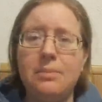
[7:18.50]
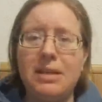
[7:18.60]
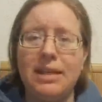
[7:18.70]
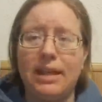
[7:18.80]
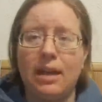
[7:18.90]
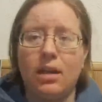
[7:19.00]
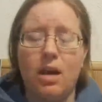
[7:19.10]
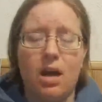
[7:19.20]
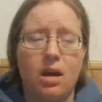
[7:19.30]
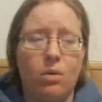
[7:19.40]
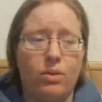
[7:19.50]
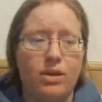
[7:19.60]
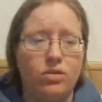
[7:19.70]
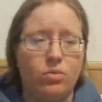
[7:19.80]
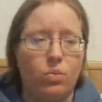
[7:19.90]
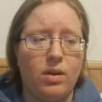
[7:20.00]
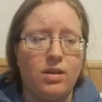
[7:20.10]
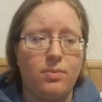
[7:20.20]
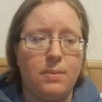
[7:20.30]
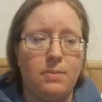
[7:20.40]
mixed media, which
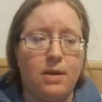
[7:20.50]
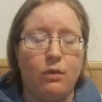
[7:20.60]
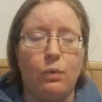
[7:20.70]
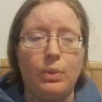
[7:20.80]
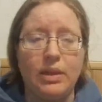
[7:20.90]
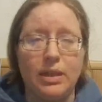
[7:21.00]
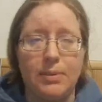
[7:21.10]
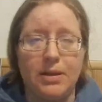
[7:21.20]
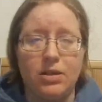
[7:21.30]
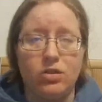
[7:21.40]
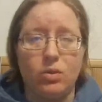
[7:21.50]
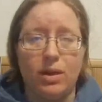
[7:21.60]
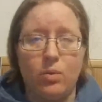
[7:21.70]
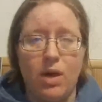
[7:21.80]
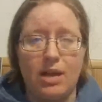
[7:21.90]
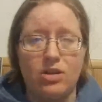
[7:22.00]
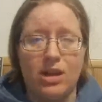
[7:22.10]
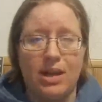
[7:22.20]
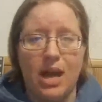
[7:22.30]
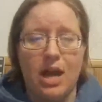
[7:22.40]
one of the people I've really been enjoyed
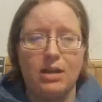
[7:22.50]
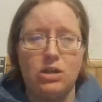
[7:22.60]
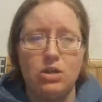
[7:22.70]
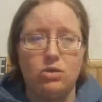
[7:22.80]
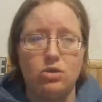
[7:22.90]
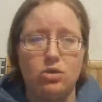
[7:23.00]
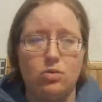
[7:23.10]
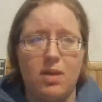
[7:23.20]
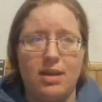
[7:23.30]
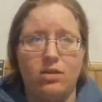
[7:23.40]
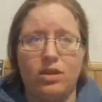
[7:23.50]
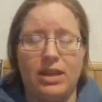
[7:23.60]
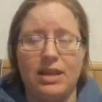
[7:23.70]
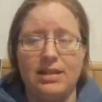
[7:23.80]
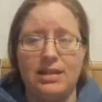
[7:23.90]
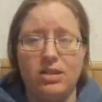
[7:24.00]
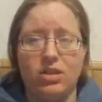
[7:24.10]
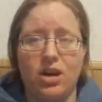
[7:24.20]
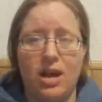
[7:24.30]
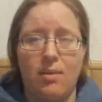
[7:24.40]
watching on YouTube and looking at his
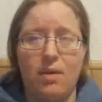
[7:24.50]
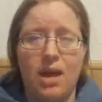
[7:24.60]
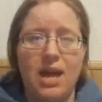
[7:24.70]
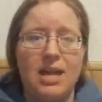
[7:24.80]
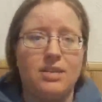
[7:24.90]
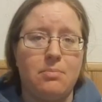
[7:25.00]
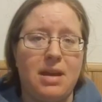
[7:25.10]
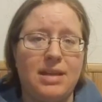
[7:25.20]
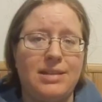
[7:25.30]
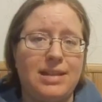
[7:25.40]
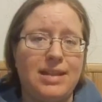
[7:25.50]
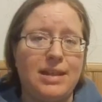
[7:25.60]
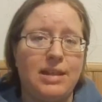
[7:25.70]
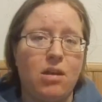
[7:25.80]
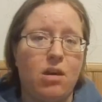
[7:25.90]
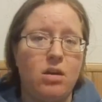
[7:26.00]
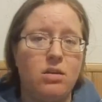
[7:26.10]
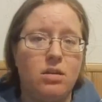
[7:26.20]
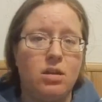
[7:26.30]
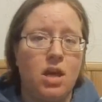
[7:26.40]
Instagram is Mike Deakin
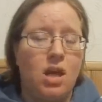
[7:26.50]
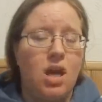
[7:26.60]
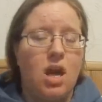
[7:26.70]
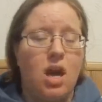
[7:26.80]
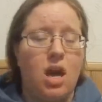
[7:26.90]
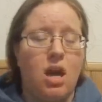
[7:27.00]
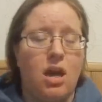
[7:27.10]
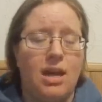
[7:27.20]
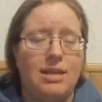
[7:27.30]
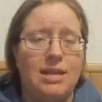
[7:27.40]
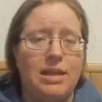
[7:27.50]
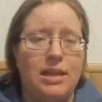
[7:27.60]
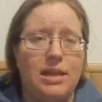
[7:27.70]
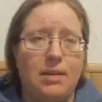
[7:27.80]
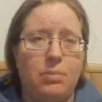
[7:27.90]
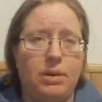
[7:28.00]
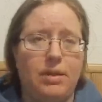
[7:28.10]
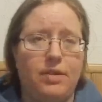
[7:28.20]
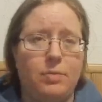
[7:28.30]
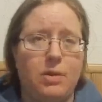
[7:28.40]
Art. And Deakin, I
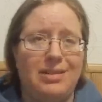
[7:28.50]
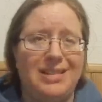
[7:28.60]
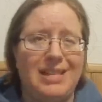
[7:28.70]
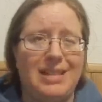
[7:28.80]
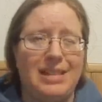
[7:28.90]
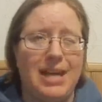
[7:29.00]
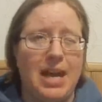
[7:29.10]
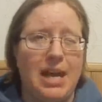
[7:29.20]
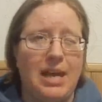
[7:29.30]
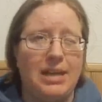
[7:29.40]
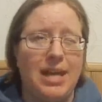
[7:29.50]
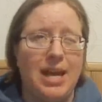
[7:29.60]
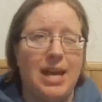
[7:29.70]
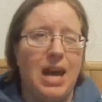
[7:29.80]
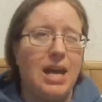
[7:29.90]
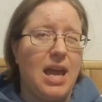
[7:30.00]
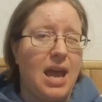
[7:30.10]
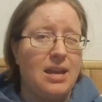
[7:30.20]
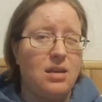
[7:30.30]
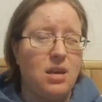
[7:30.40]
believe, is spelled
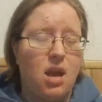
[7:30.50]
D-E-A-K-I-N.